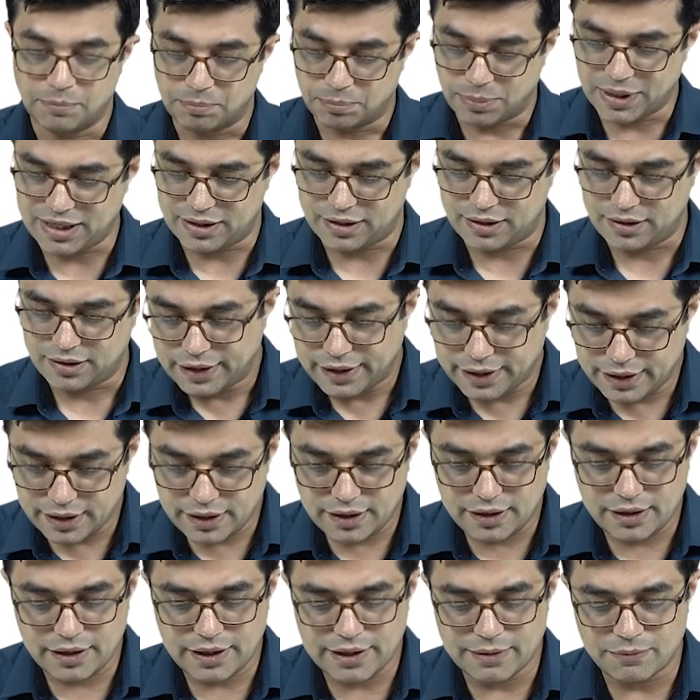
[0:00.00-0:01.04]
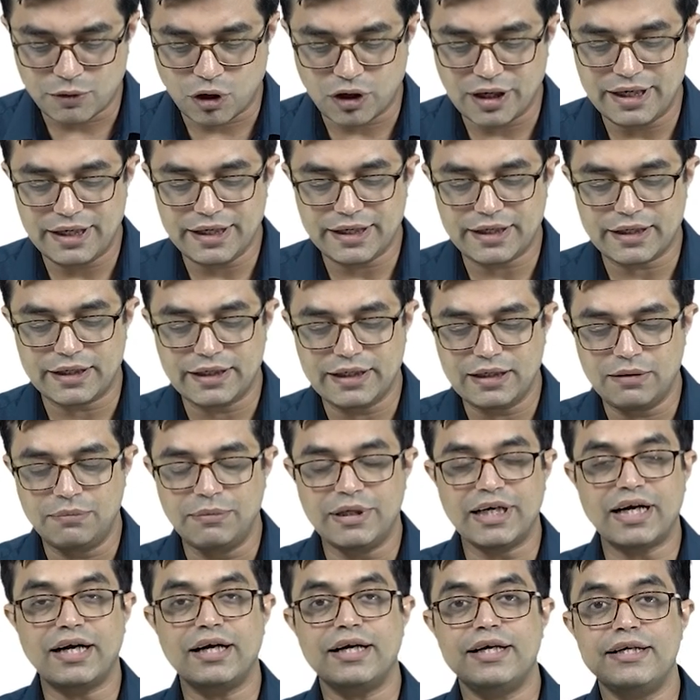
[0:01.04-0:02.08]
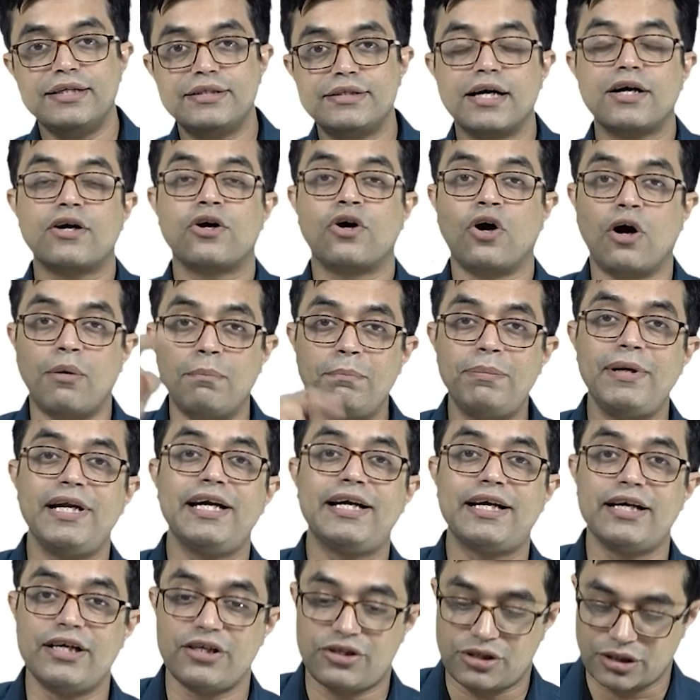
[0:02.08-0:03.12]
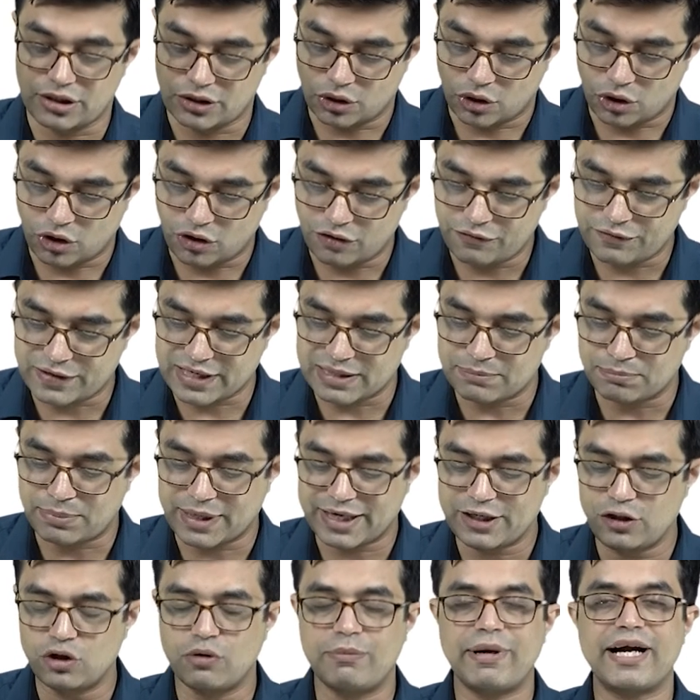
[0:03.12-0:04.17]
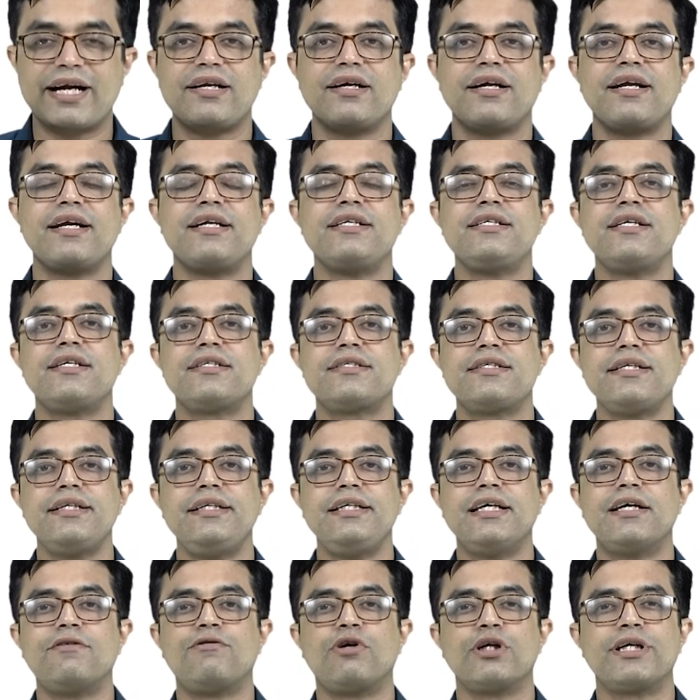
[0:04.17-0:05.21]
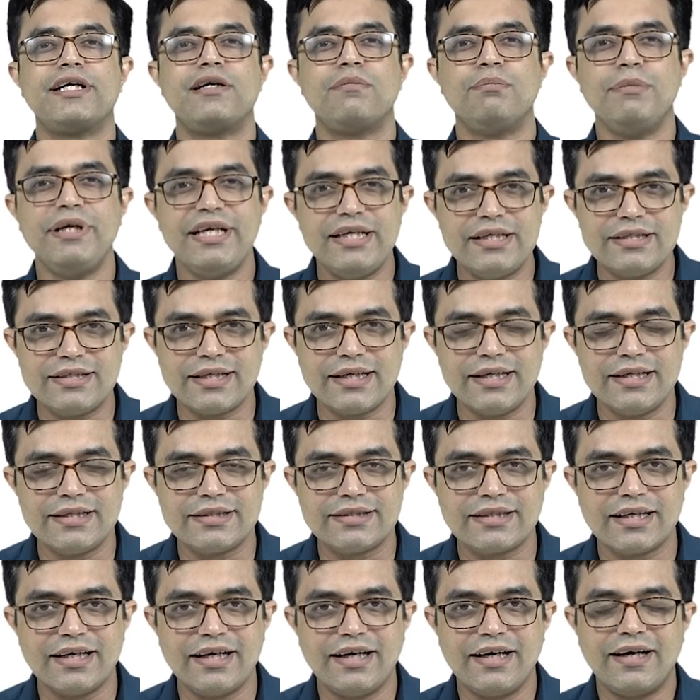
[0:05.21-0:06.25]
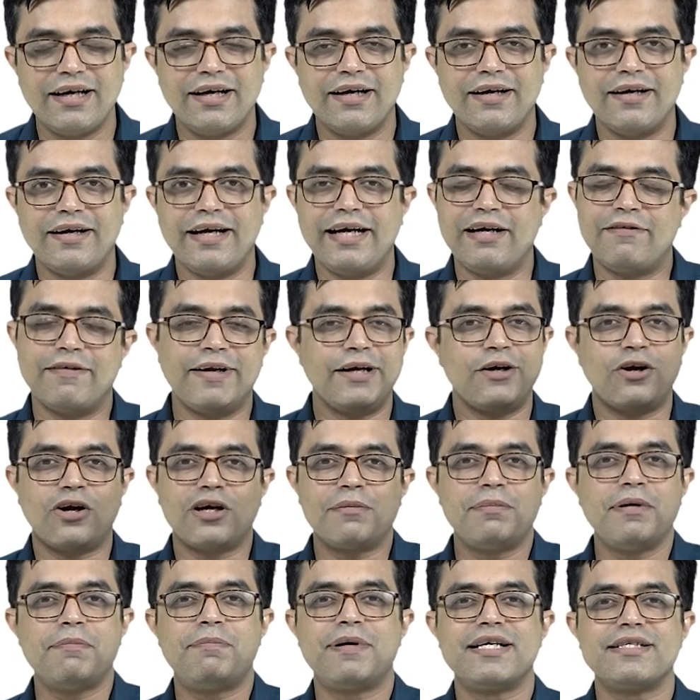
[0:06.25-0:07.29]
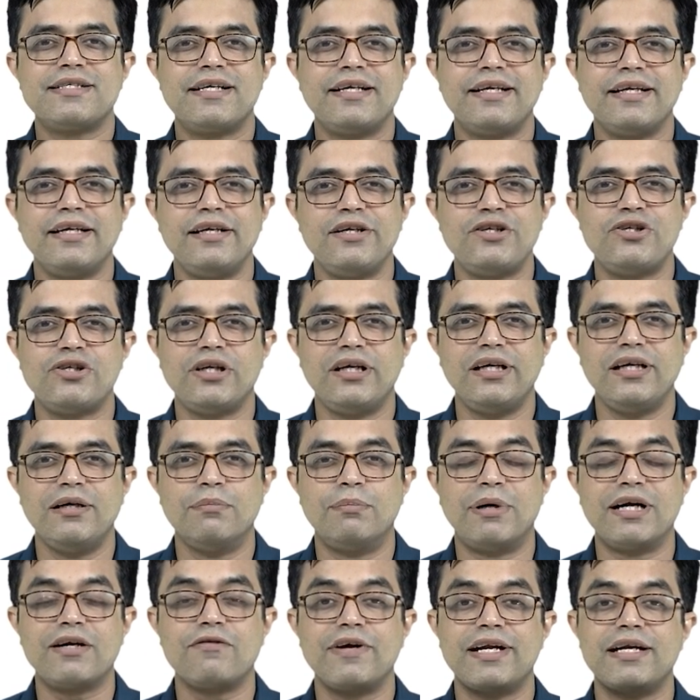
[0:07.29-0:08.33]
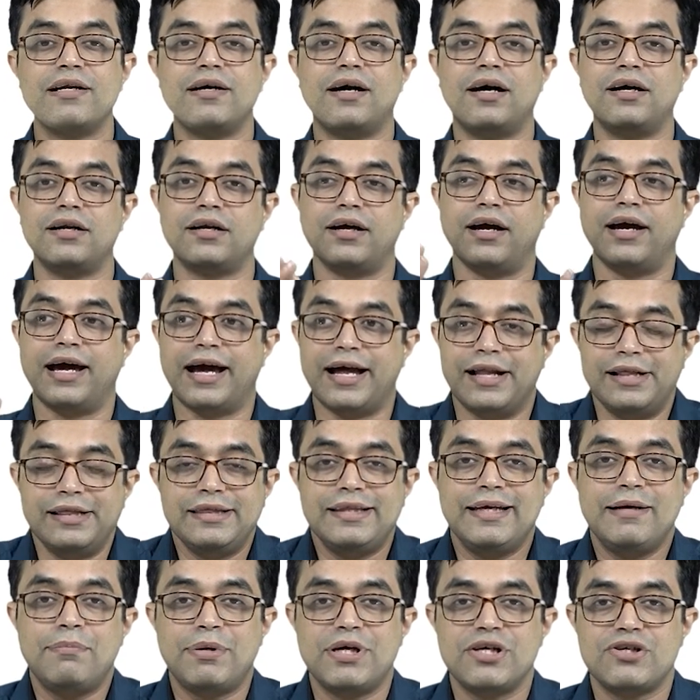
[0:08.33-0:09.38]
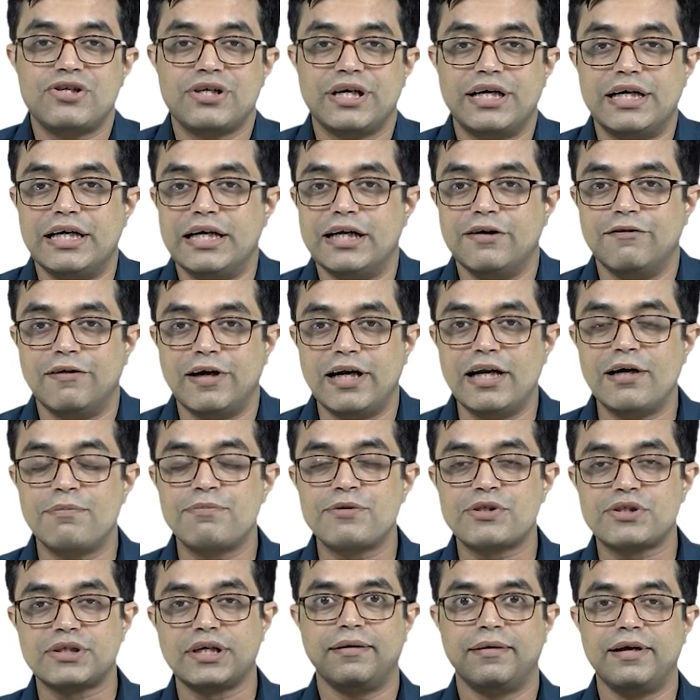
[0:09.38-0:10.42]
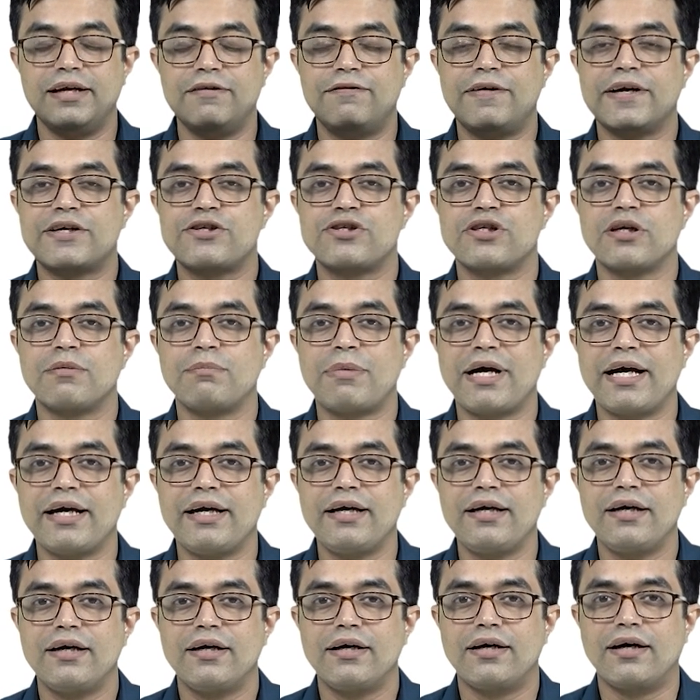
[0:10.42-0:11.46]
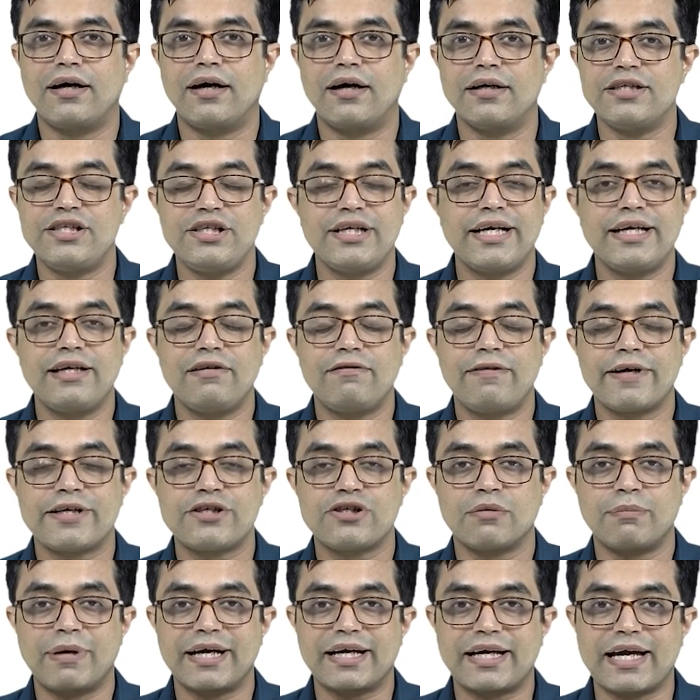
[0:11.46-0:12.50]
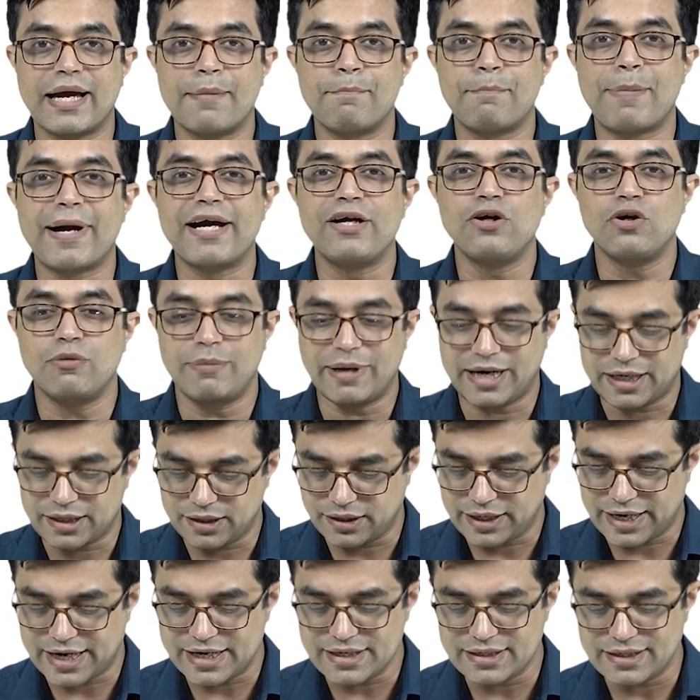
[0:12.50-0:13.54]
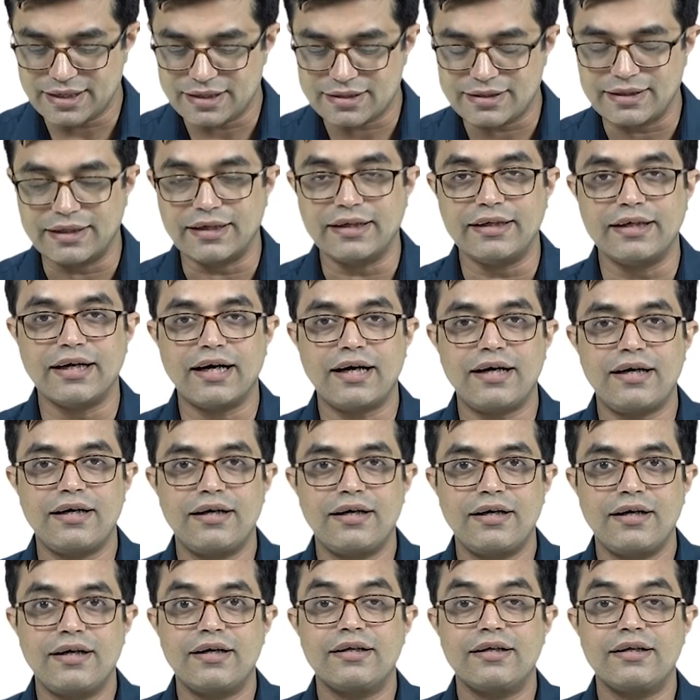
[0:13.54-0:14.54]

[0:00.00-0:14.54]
But here hemolytic anemia is a complication of Campylobacter and Yersinia. What it means is, it will not be present initially, but when a healthy patient develops infection by uh, G I infection by Campylobacter and Yersinia,